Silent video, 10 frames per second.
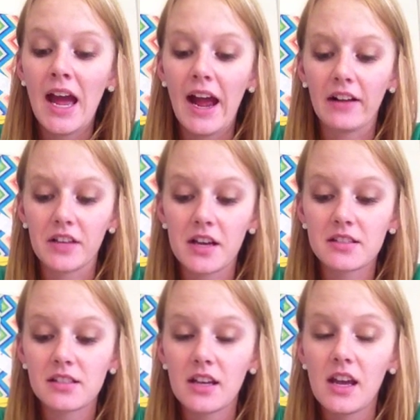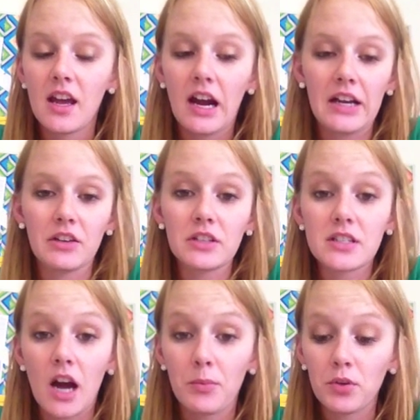Alex. I nearly
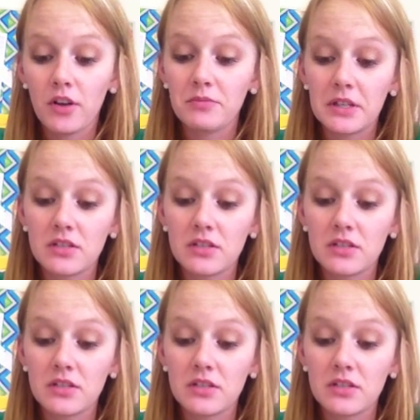topple off my